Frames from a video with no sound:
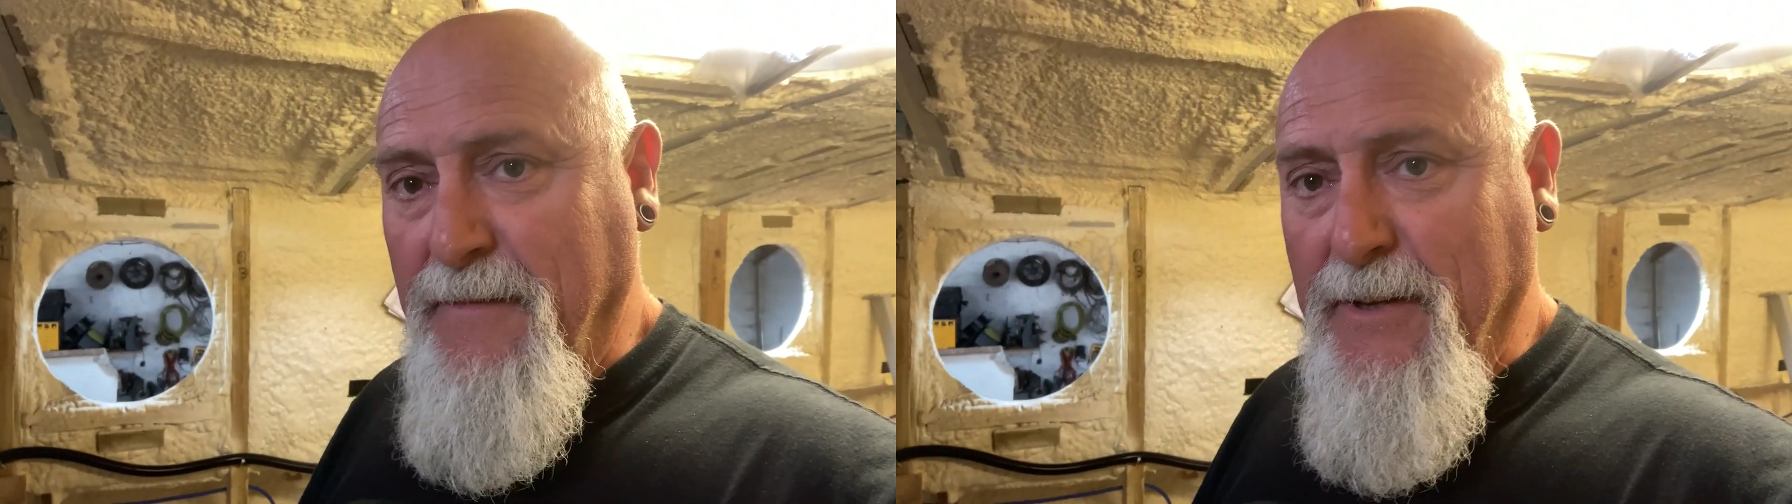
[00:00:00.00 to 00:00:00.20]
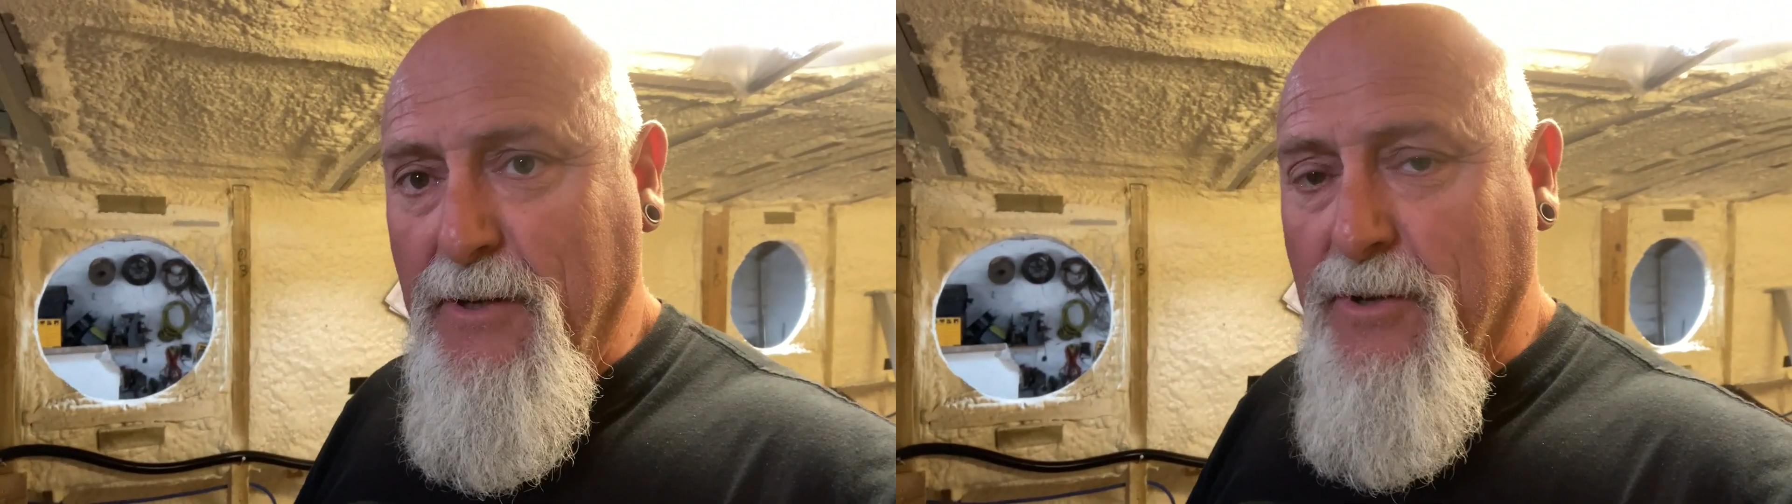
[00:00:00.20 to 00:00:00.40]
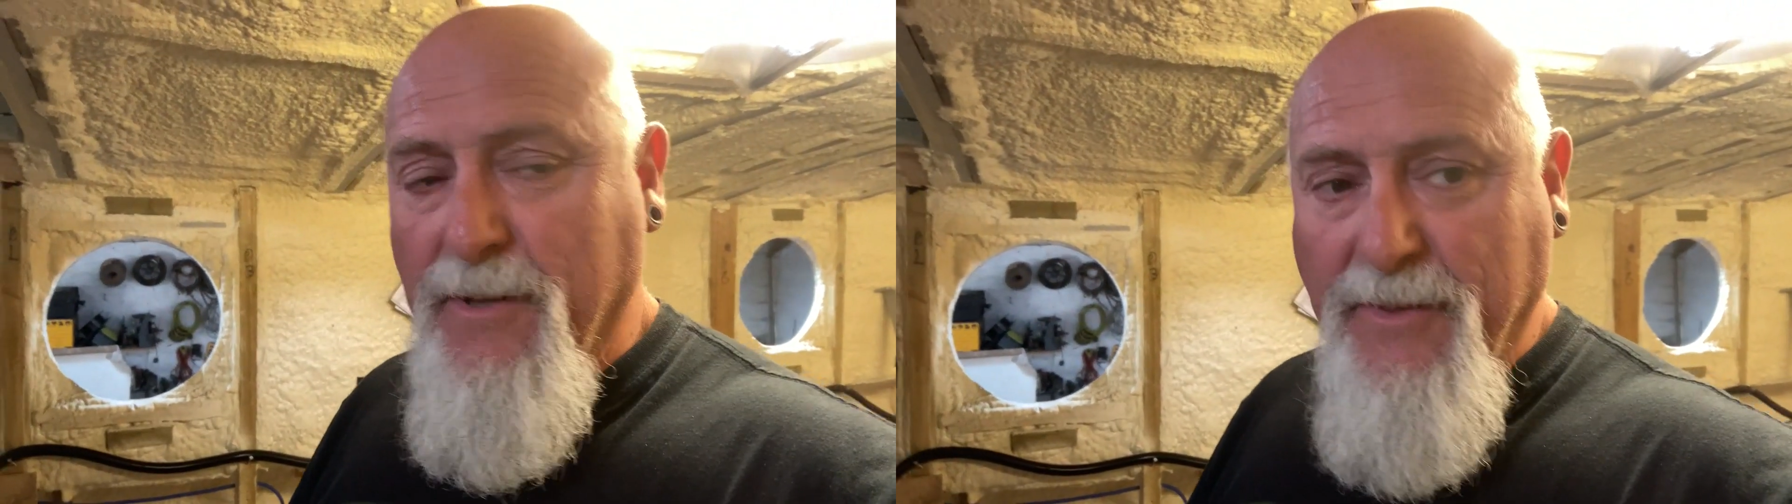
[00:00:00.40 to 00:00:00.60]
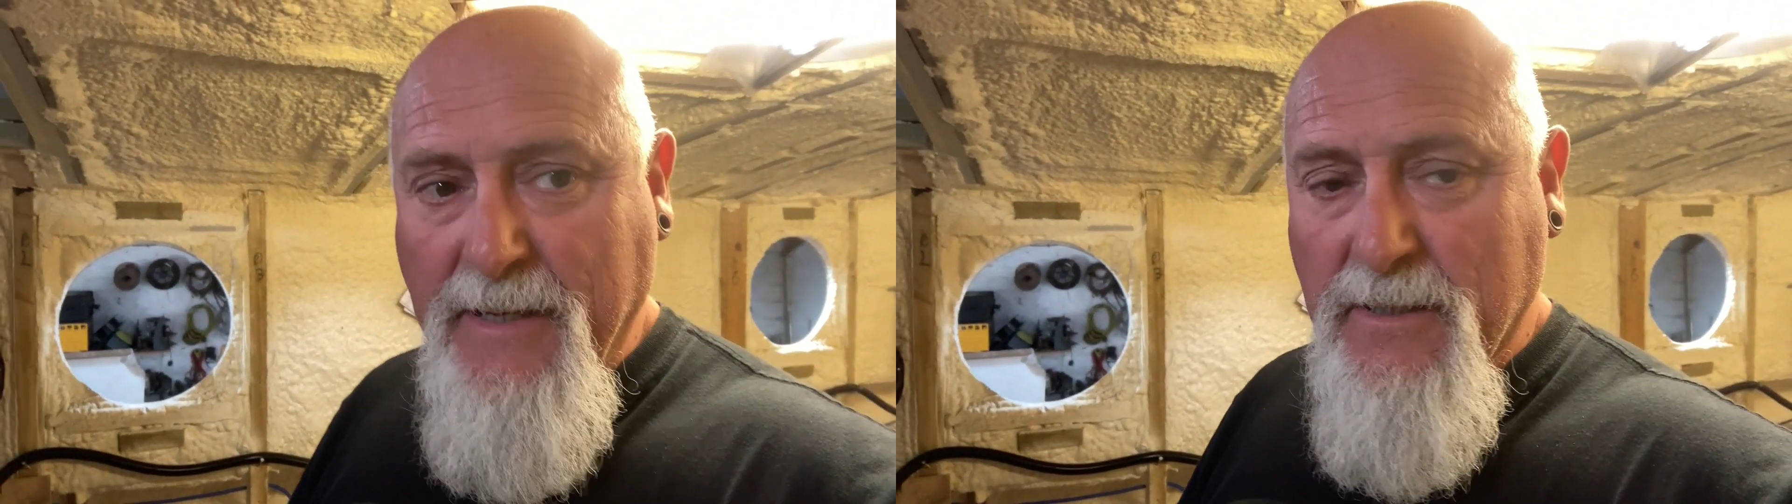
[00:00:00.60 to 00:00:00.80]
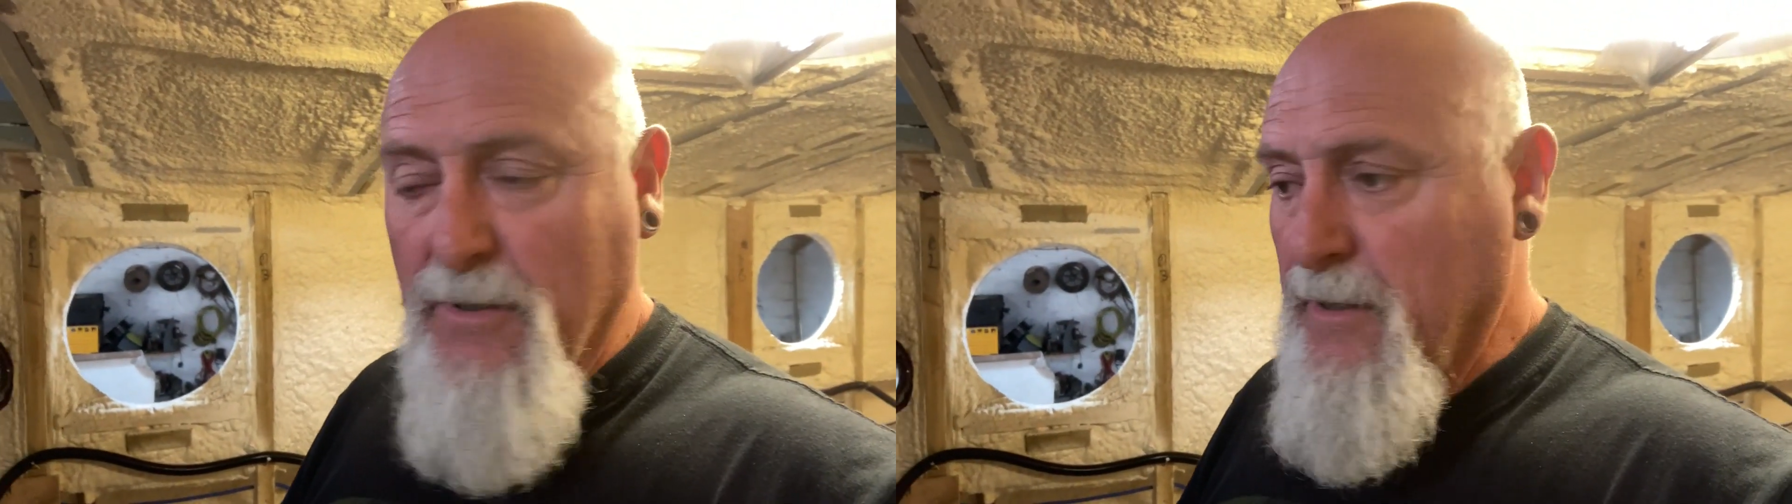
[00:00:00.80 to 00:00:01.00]
if you look at
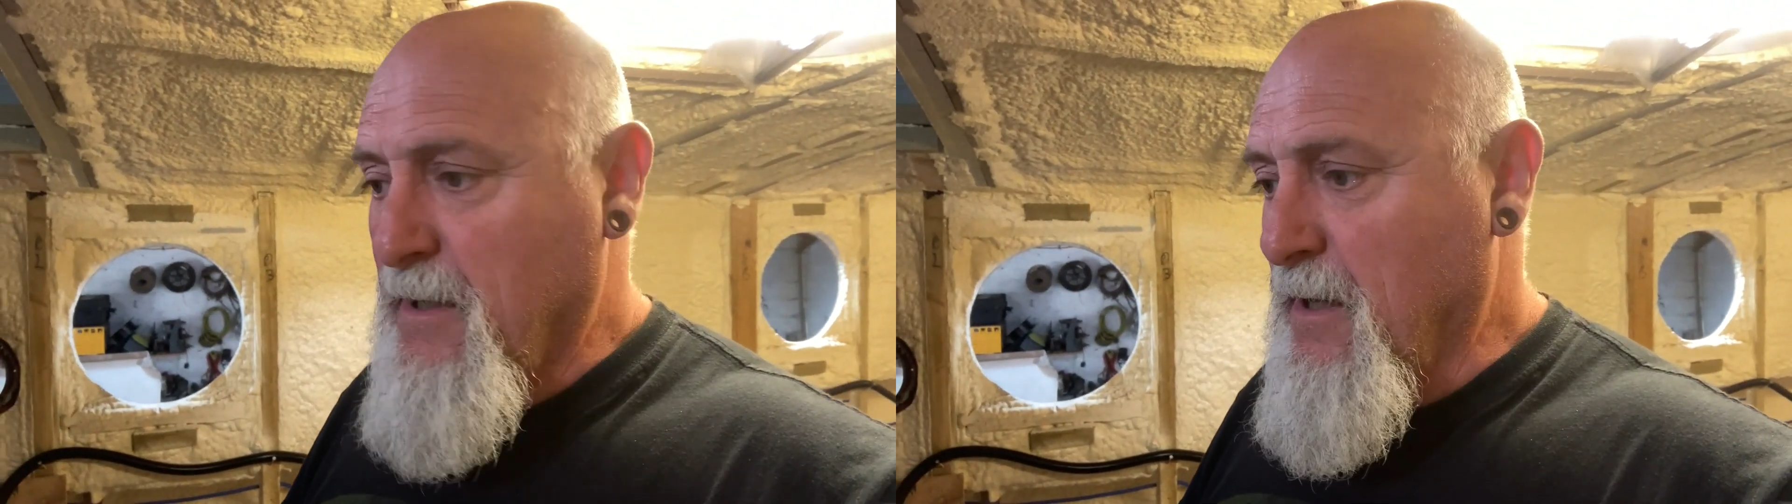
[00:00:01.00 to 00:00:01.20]
things like,